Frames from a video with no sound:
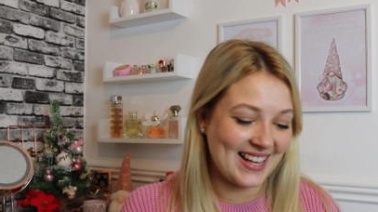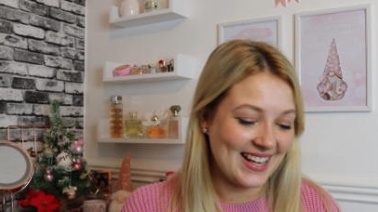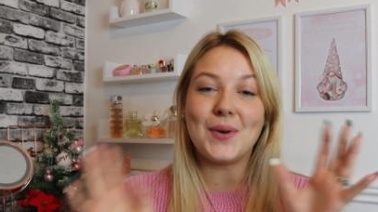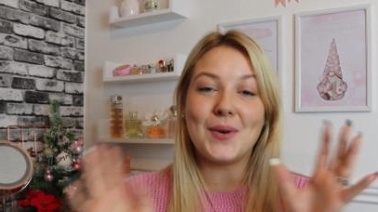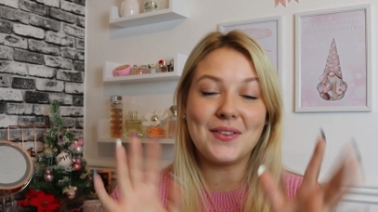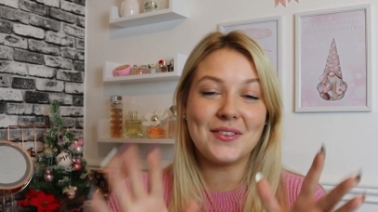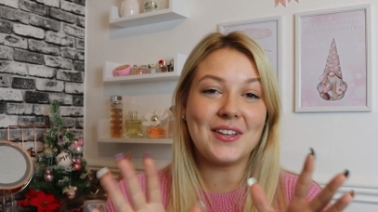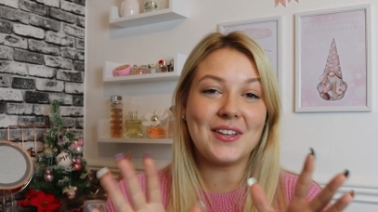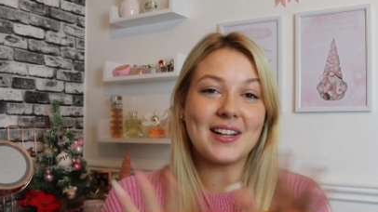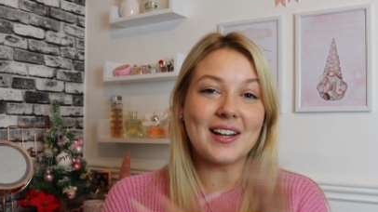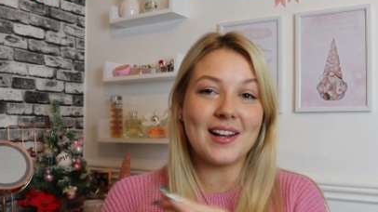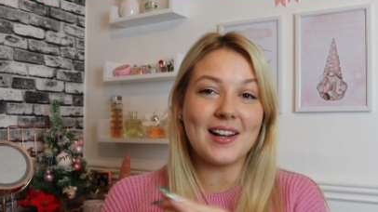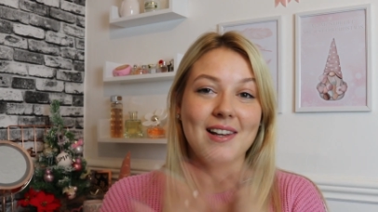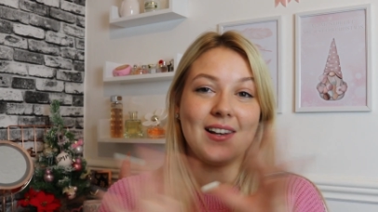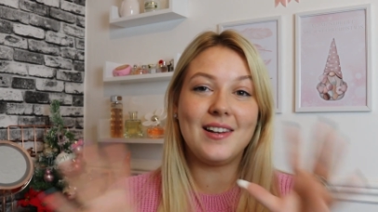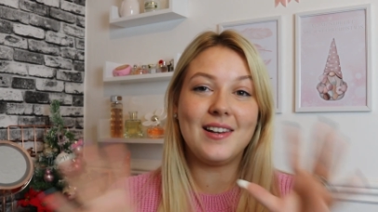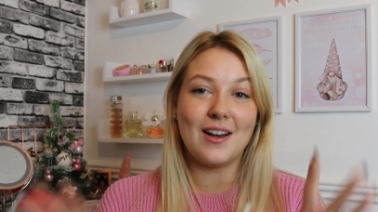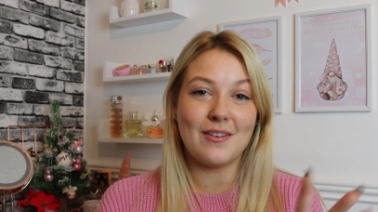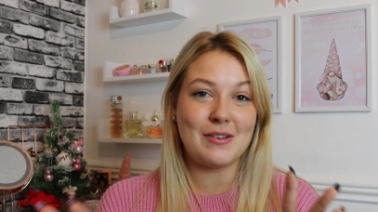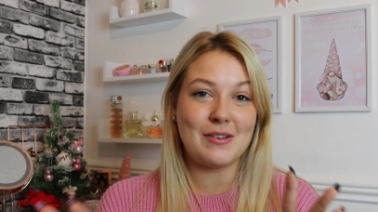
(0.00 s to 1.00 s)
One thing I
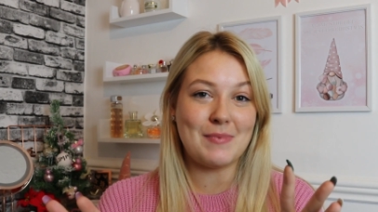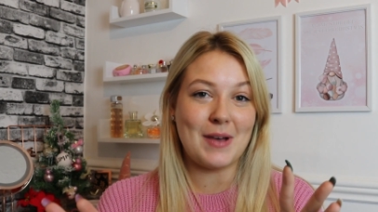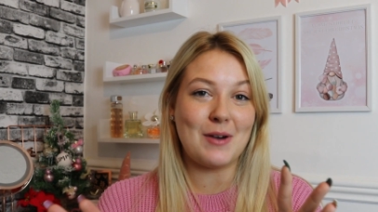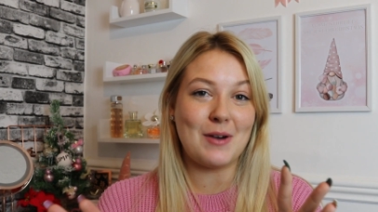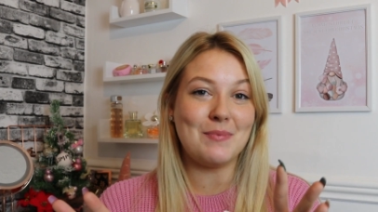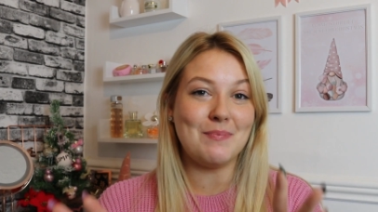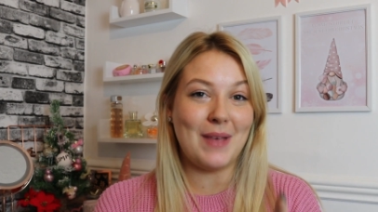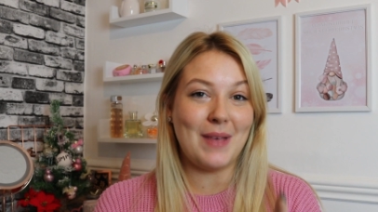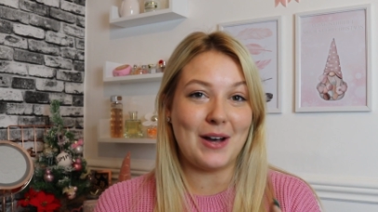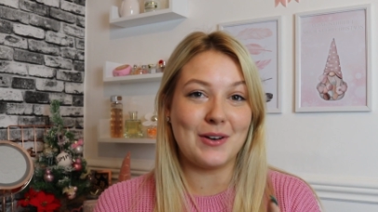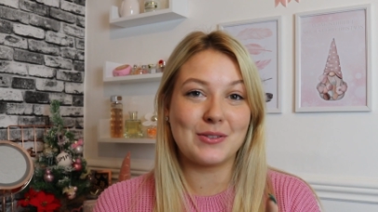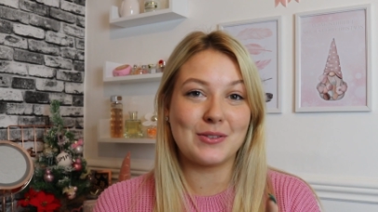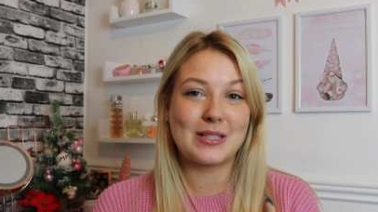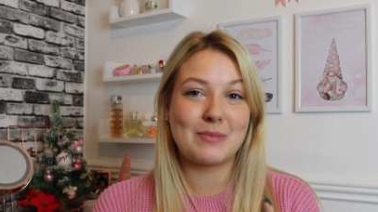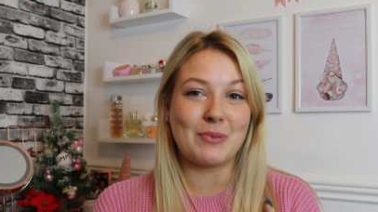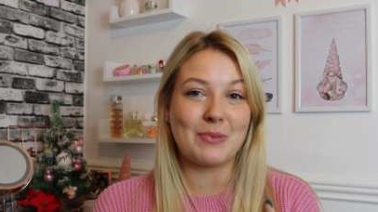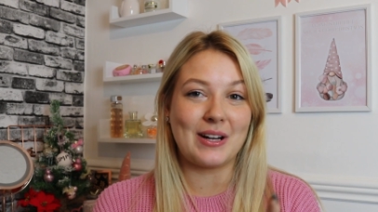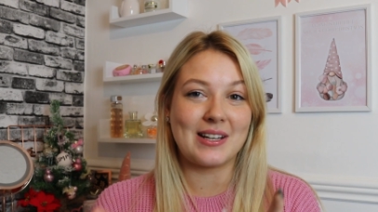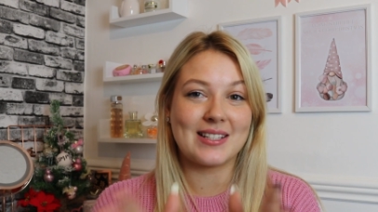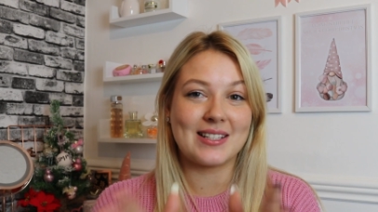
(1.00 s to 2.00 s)
love about
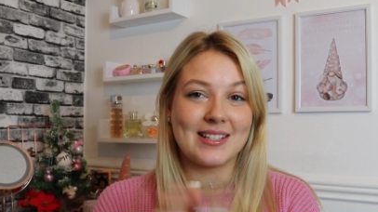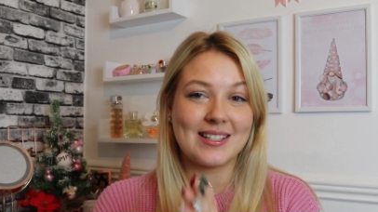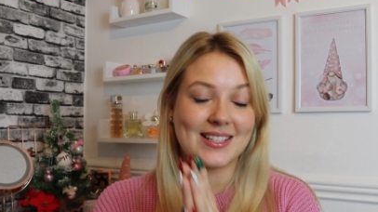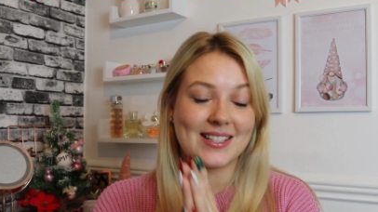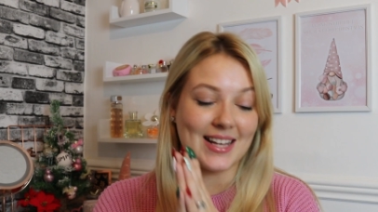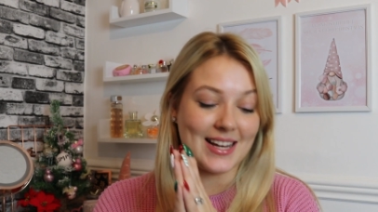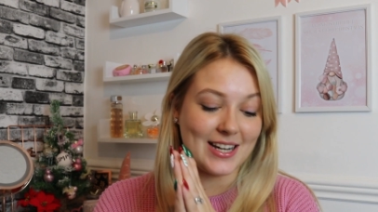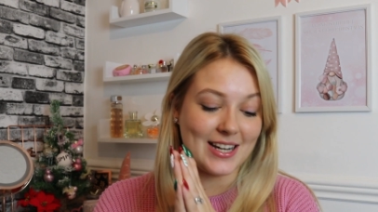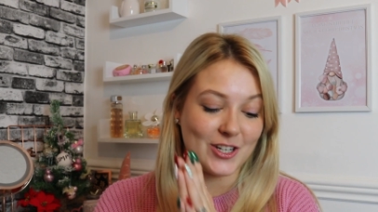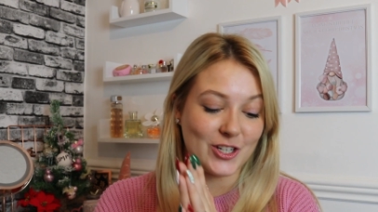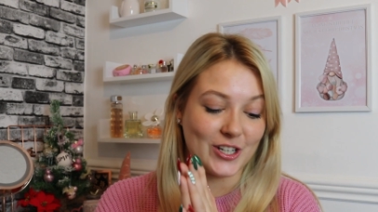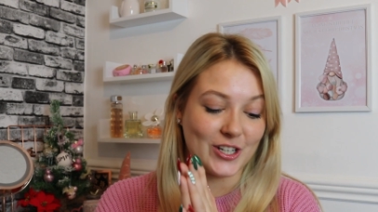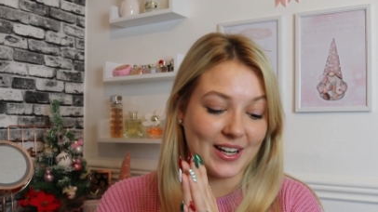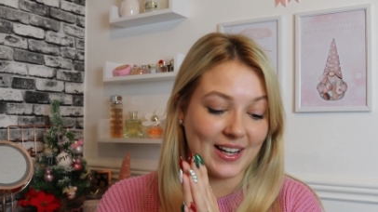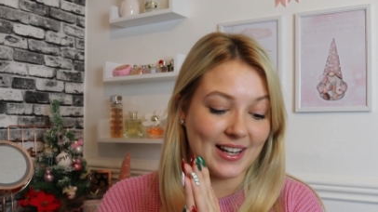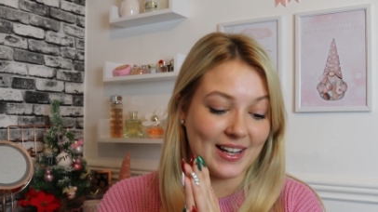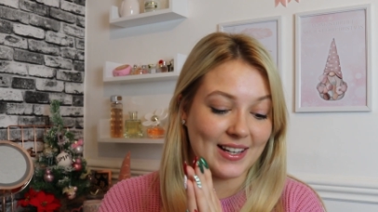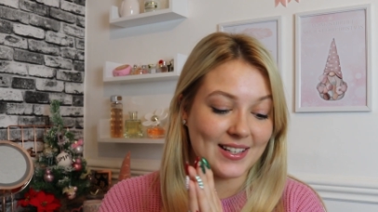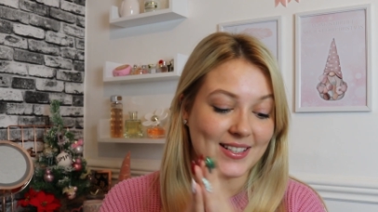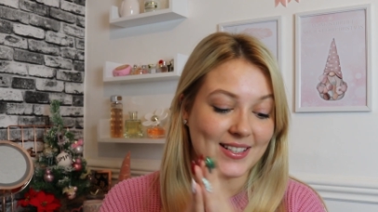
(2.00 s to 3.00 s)
Mel's presents each
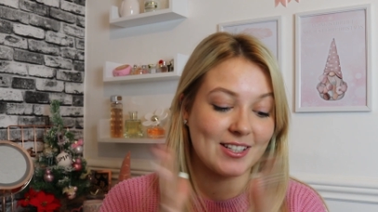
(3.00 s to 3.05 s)
year,